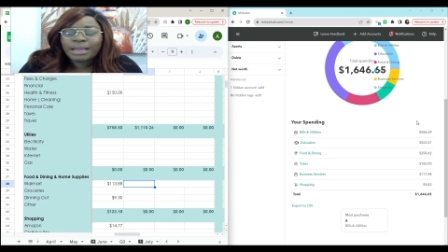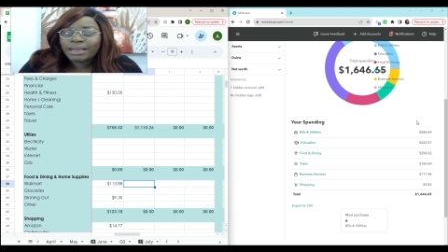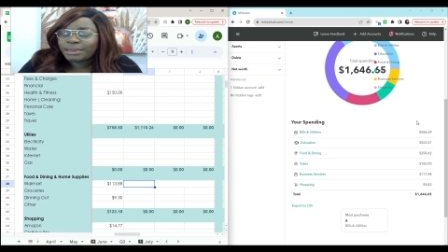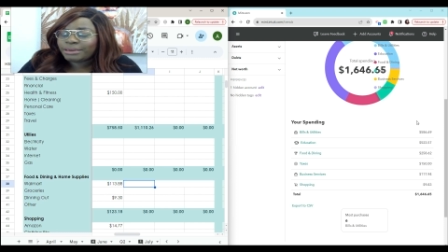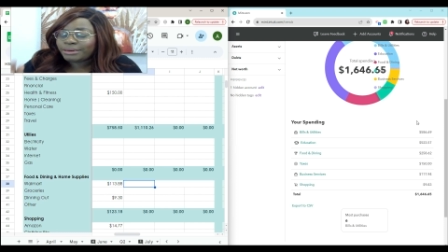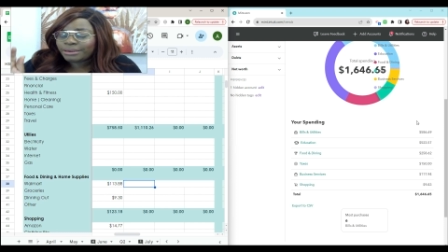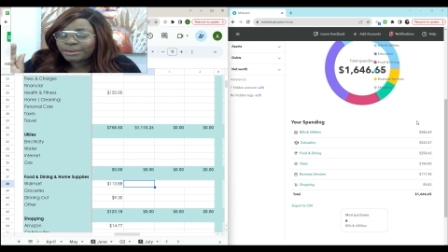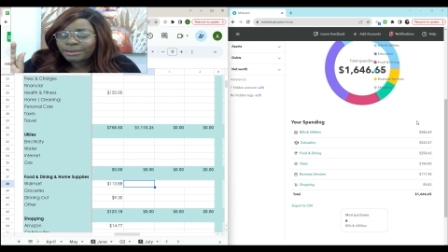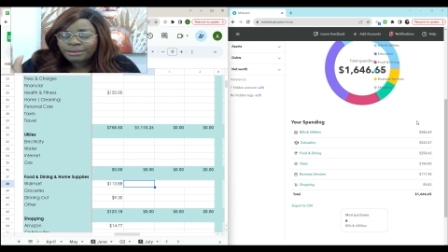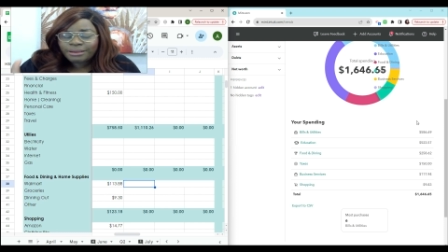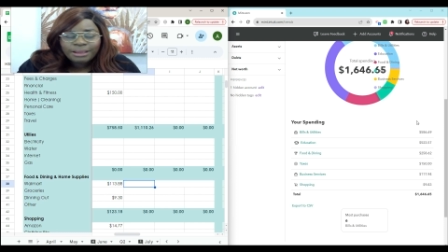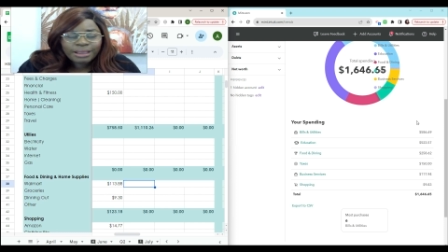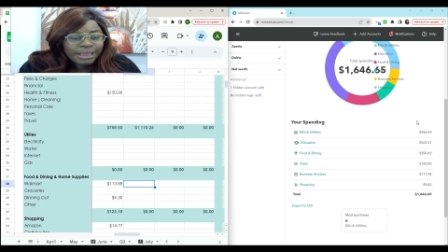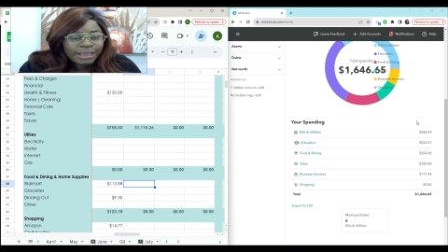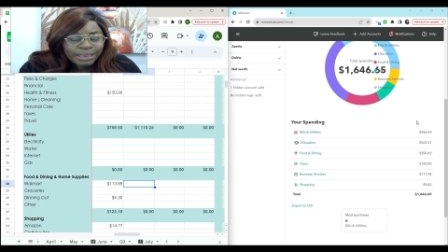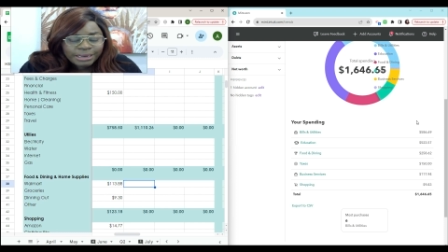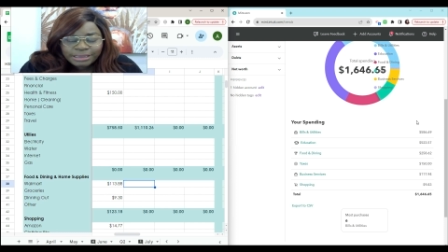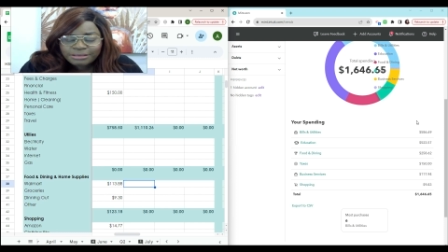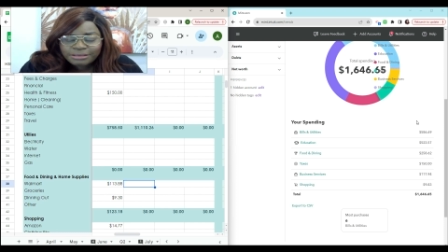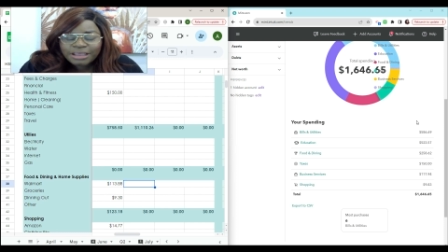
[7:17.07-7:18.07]
And
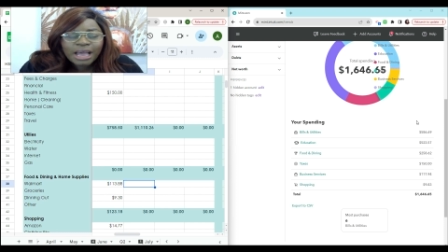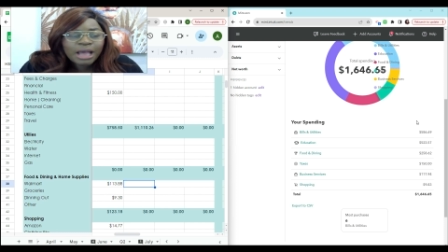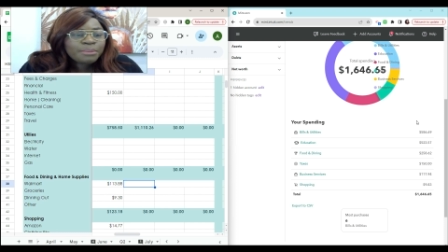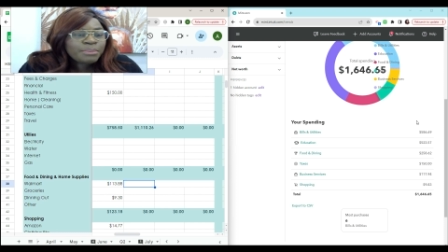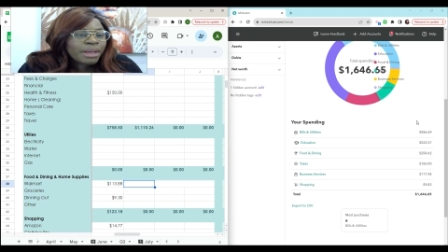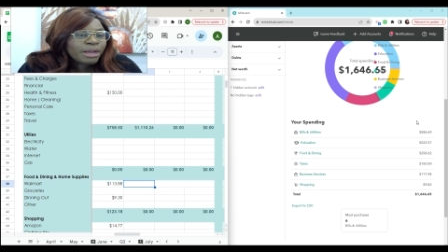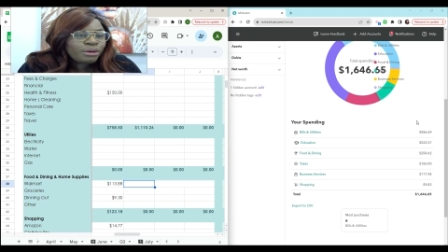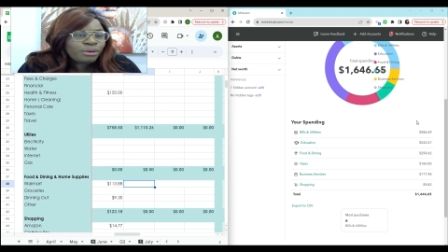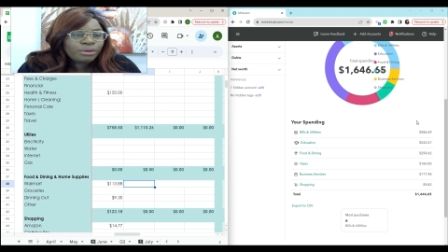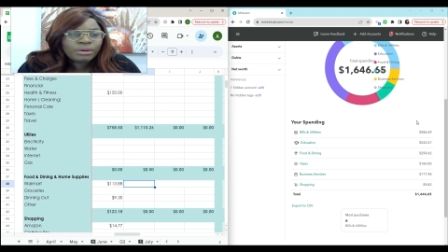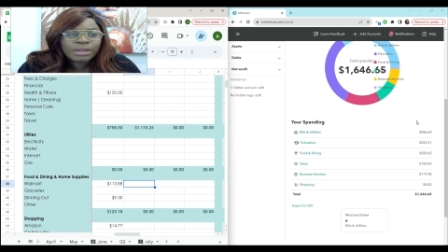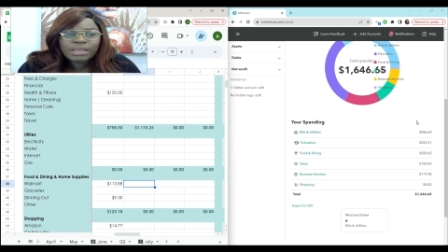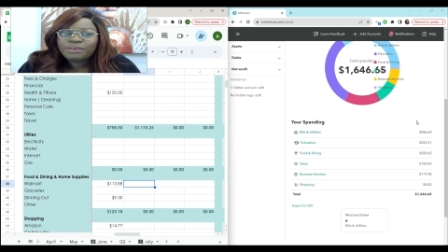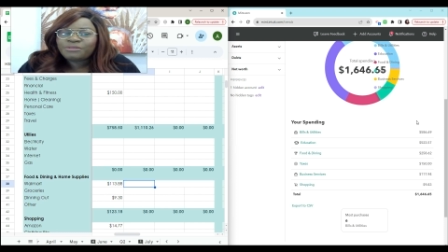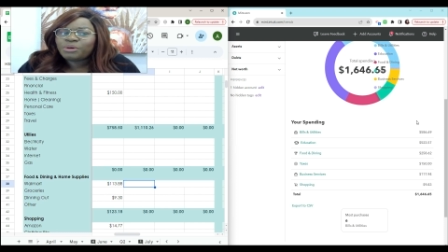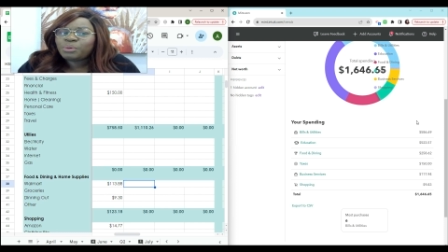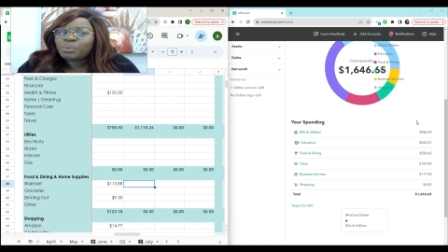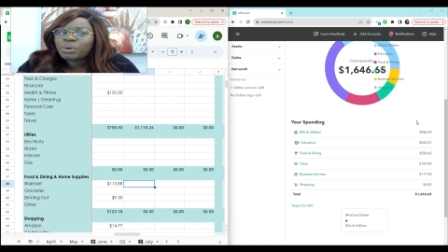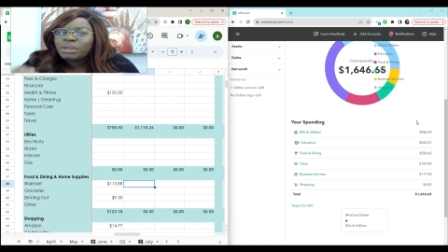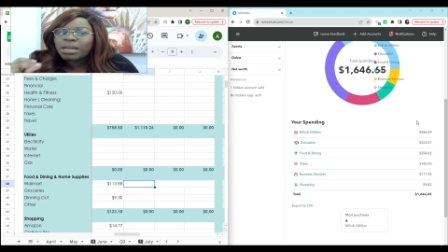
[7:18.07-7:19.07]
anytime I go,
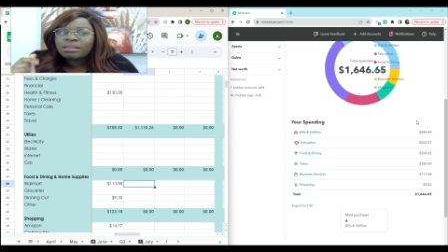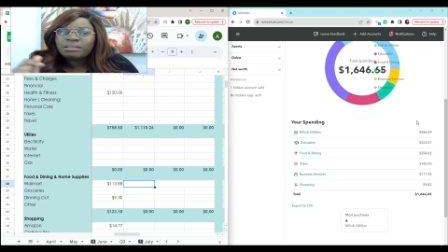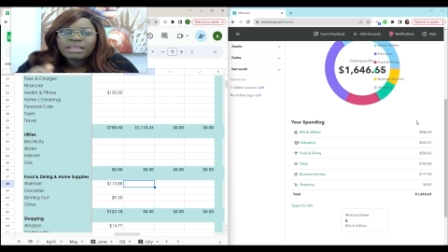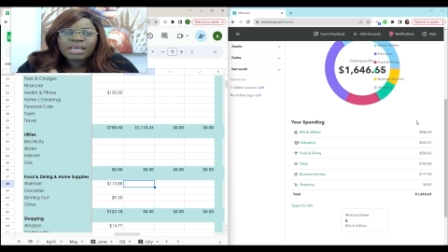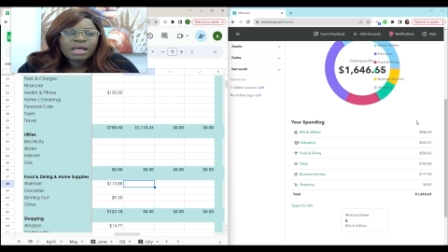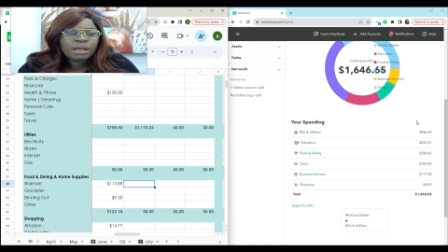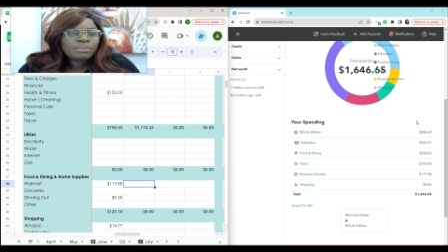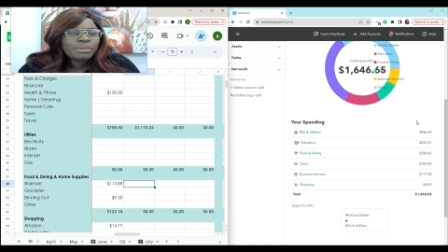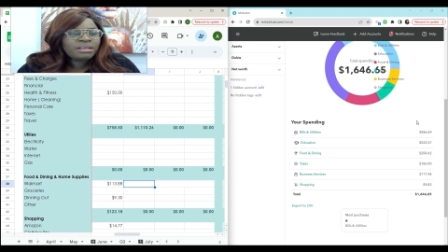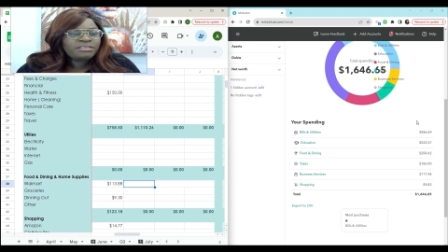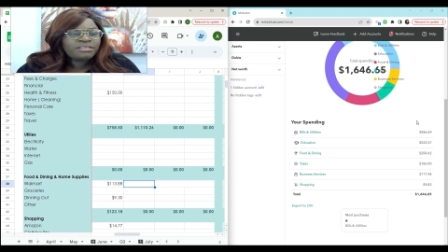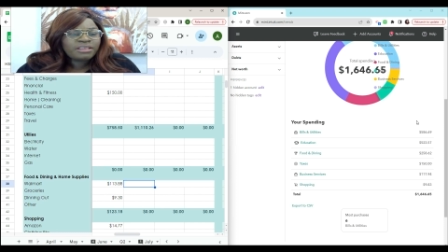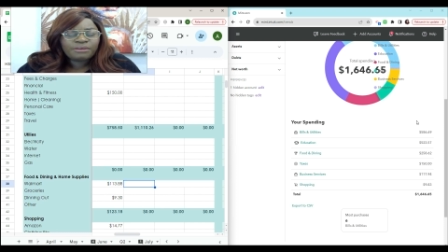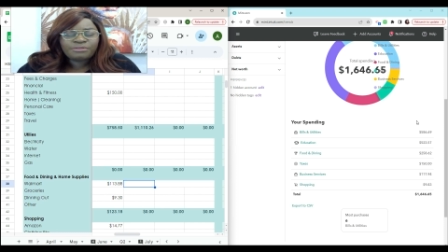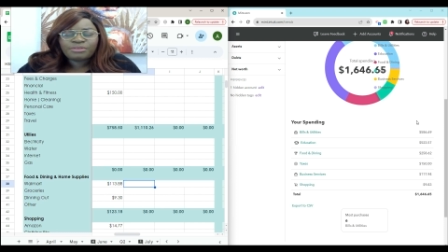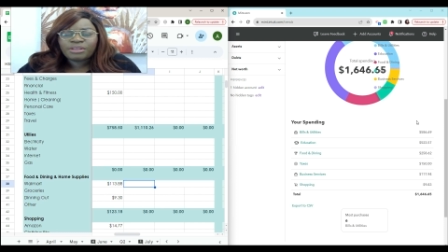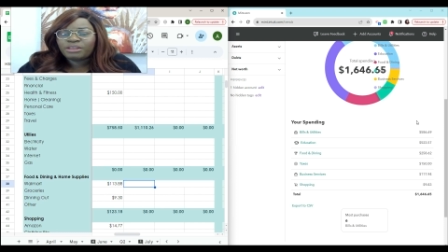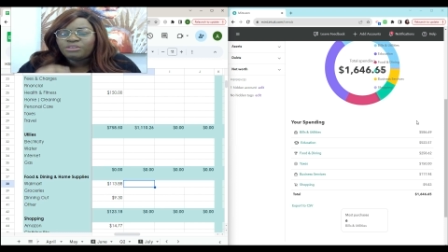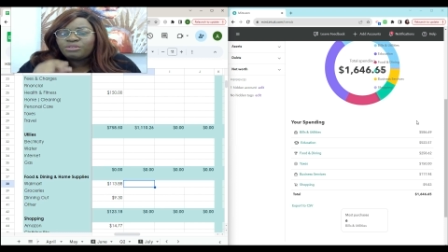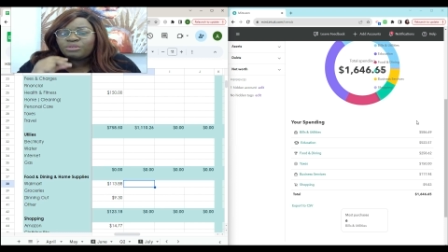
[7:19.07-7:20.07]
even when I tell
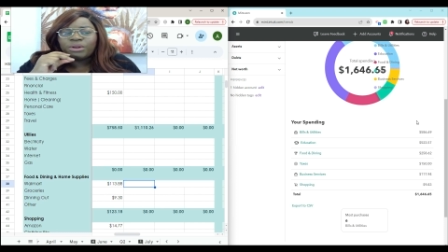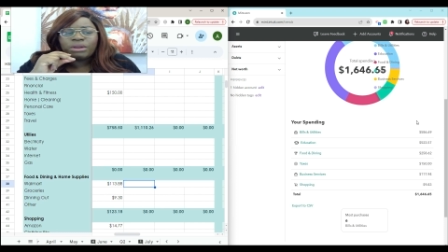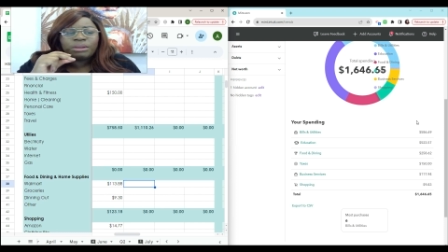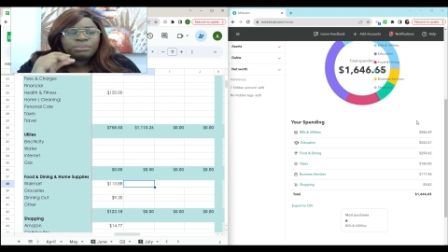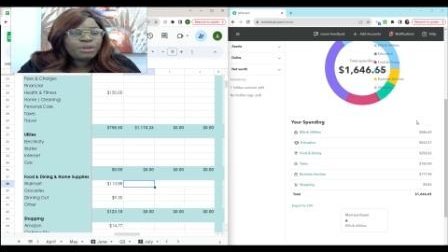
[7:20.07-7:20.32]
myself that it's going